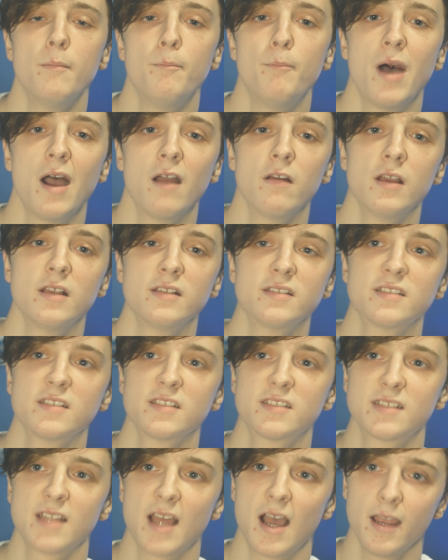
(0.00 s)
Mahrez
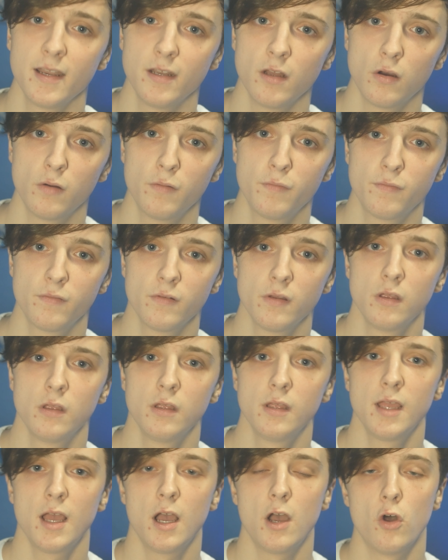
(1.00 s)
started off
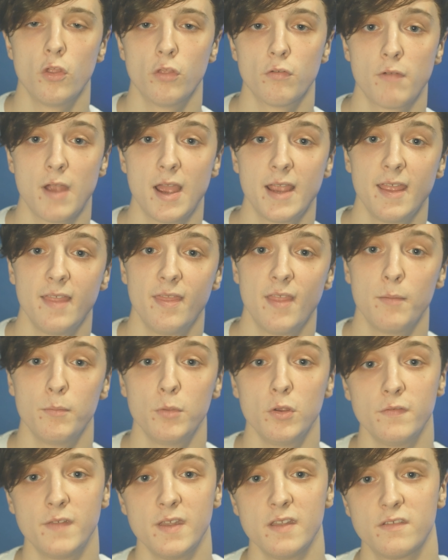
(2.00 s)
on the right and then
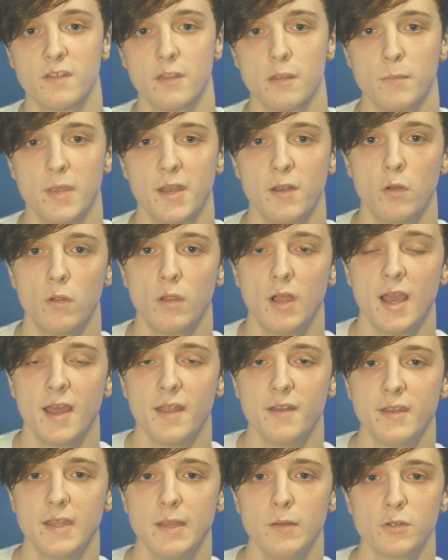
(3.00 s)
moved into the middle,
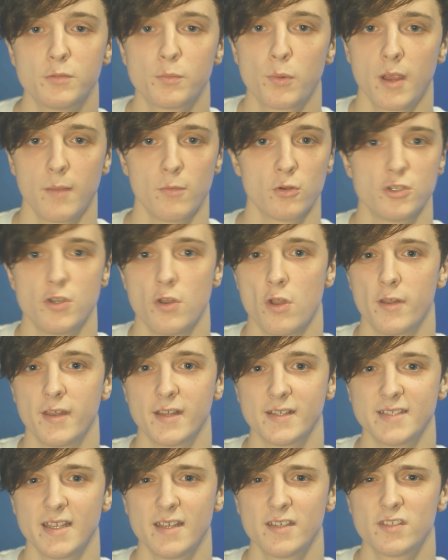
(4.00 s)
and he was pretty much
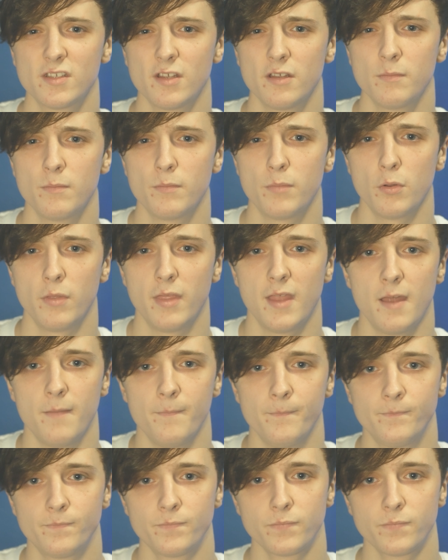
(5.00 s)
non-existent, but then